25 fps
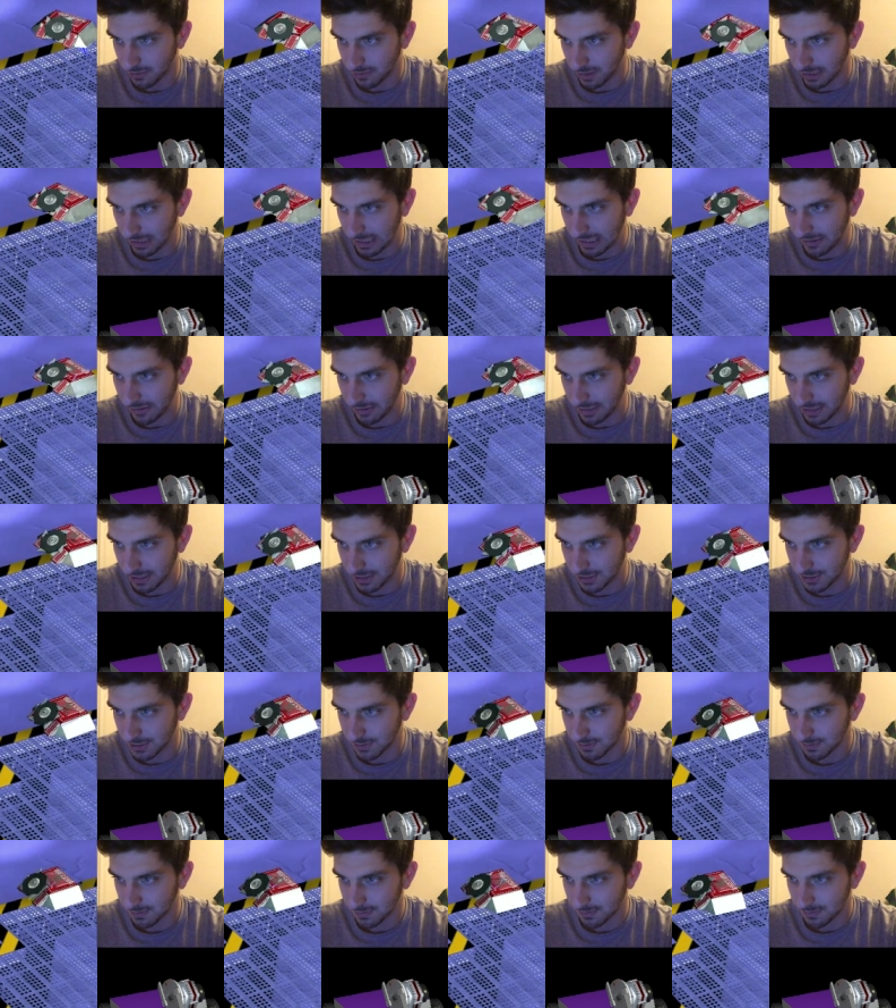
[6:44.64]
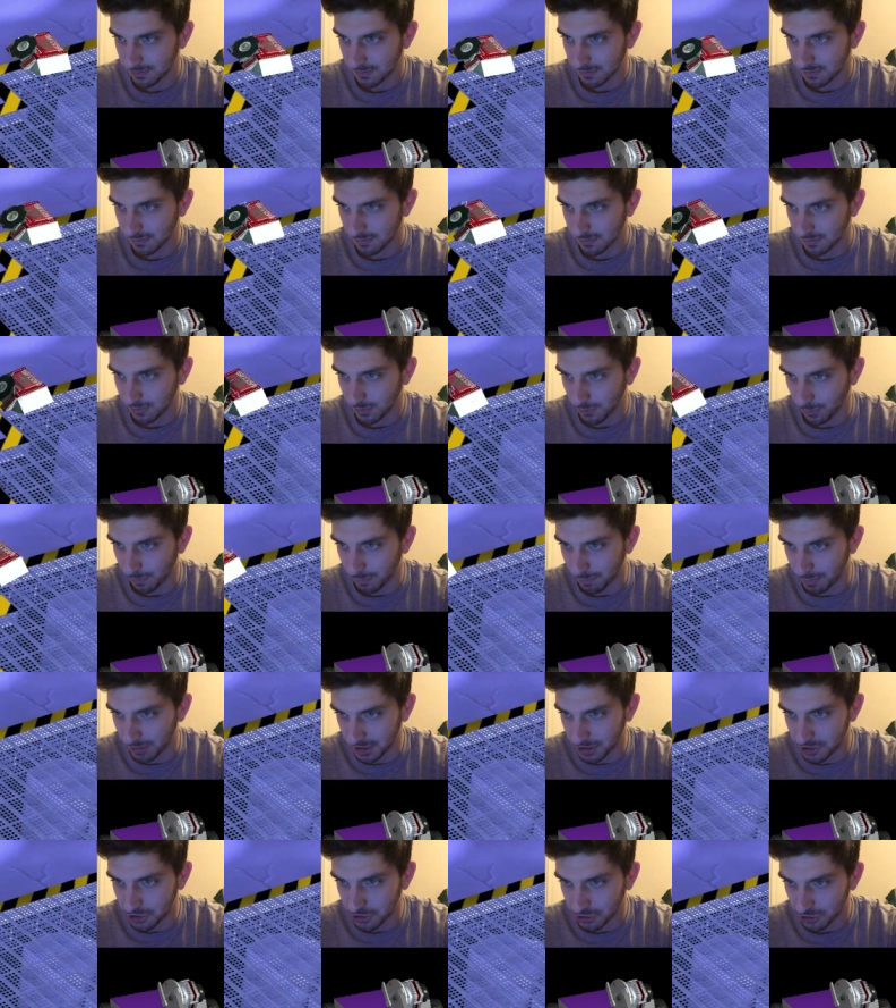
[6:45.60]
There he is.
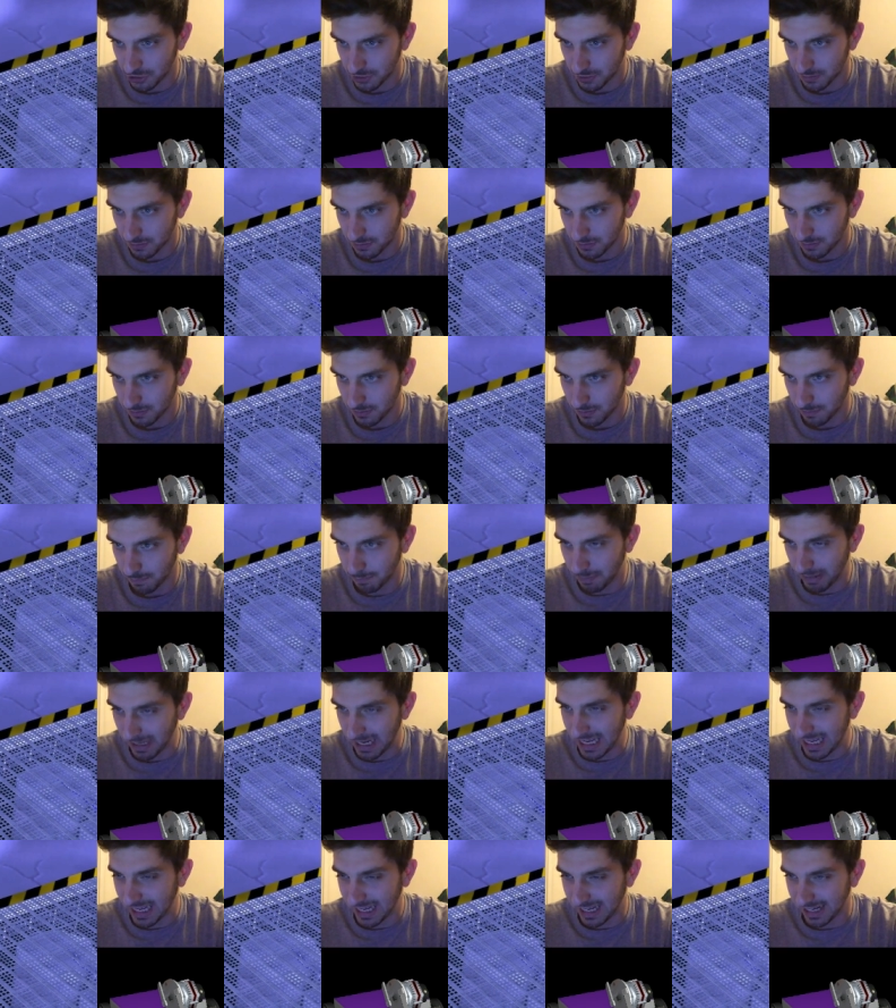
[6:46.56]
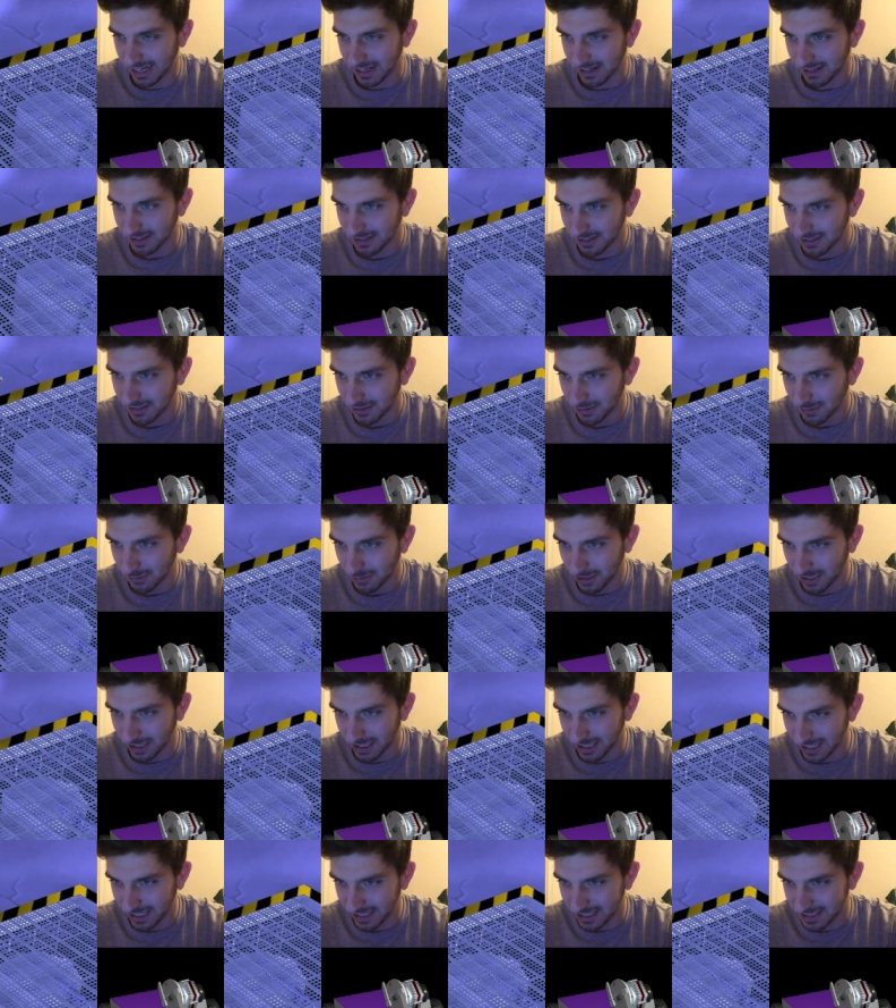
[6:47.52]
Bitch. Bang! What
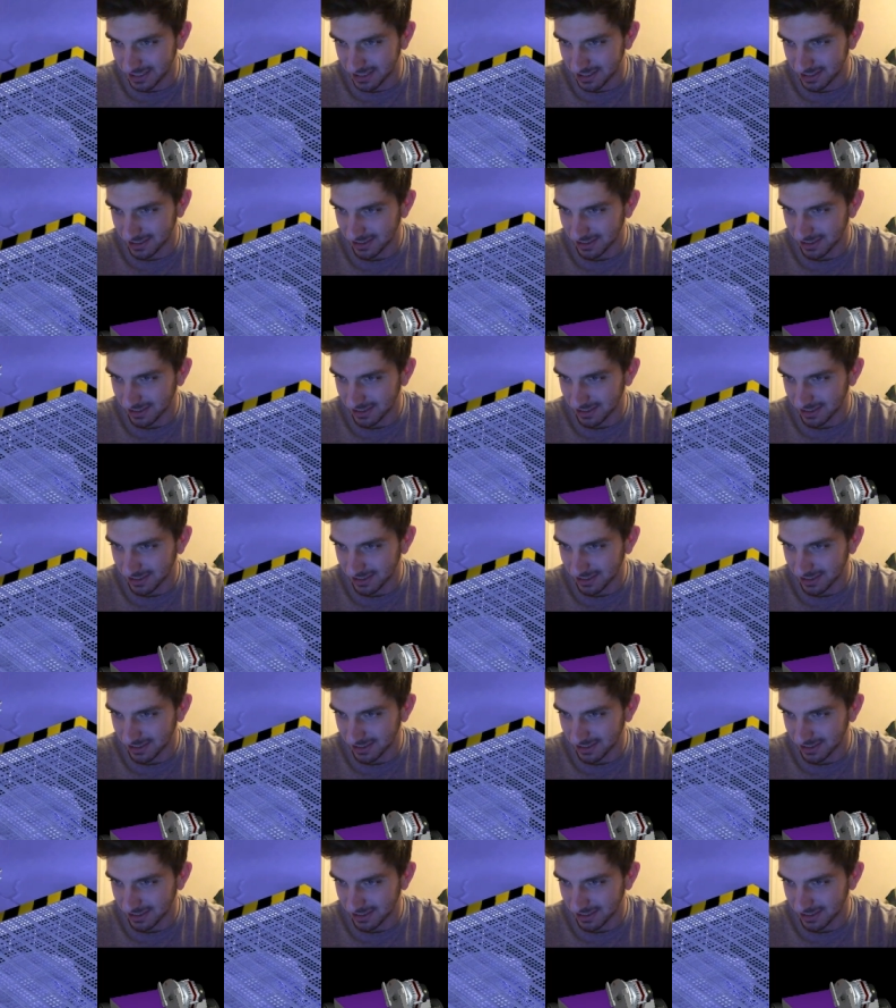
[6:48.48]
a hit.